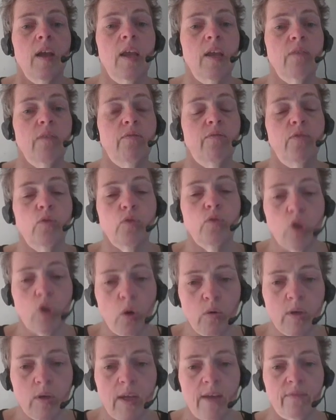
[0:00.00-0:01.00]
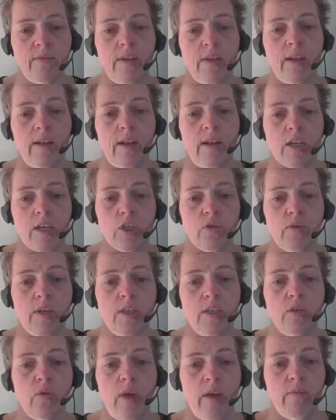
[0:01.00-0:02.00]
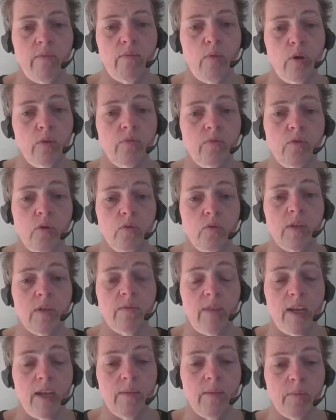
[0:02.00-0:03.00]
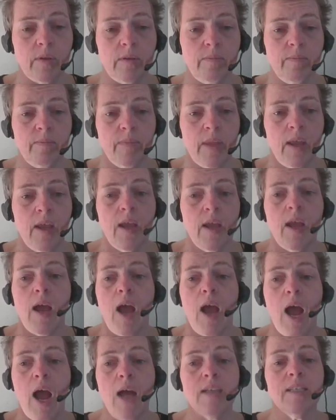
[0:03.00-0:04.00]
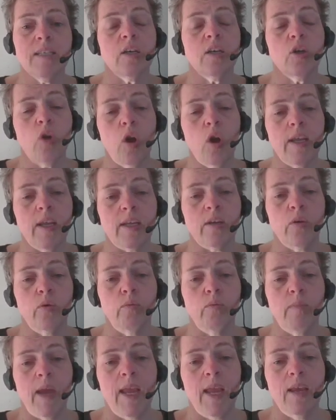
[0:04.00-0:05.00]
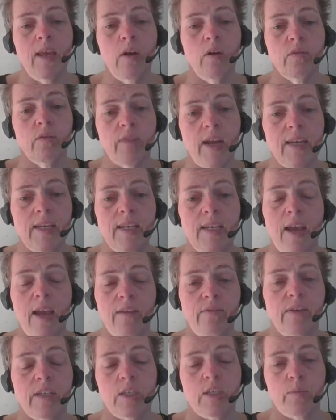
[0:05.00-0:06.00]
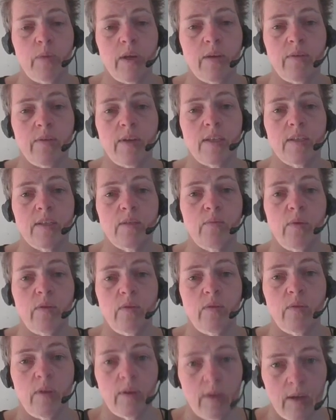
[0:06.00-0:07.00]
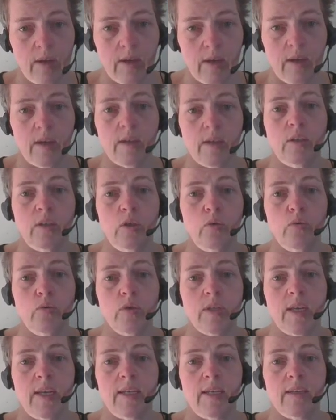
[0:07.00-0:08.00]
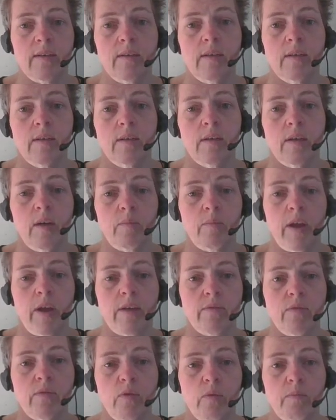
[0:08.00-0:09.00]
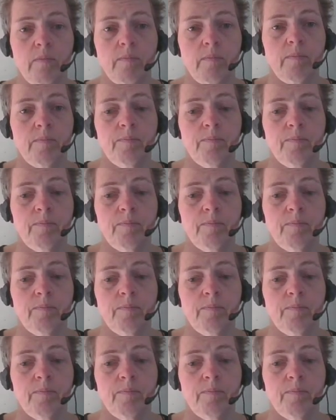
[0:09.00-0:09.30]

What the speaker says: If you don't have that luxury to have one of those available, ask a colleague who may already have experience using a platform.